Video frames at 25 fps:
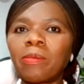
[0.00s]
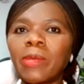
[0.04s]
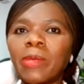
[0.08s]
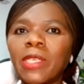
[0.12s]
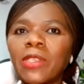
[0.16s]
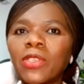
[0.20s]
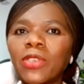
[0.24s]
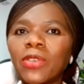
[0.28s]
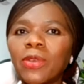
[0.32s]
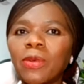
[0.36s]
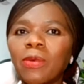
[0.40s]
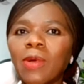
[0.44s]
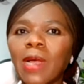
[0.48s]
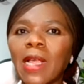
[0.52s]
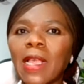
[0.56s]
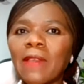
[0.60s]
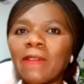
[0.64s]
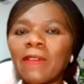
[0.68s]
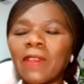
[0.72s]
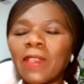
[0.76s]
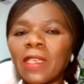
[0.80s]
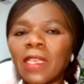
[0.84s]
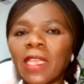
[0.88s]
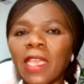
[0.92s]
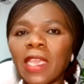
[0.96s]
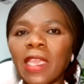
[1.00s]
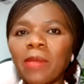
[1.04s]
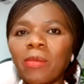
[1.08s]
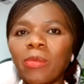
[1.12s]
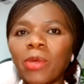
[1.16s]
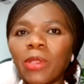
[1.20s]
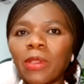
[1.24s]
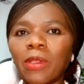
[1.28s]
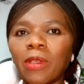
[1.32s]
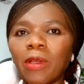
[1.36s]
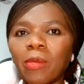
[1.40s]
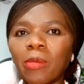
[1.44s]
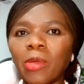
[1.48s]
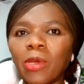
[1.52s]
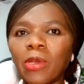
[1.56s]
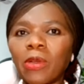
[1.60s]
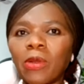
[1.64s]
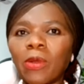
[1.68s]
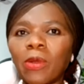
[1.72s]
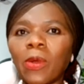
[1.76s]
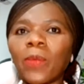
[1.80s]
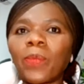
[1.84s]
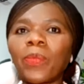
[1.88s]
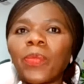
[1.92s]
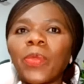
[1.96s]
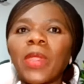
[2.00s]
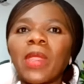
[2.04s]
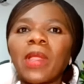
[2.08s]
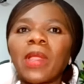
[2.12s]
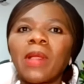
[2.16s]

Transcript: beat your wife, it came with common law.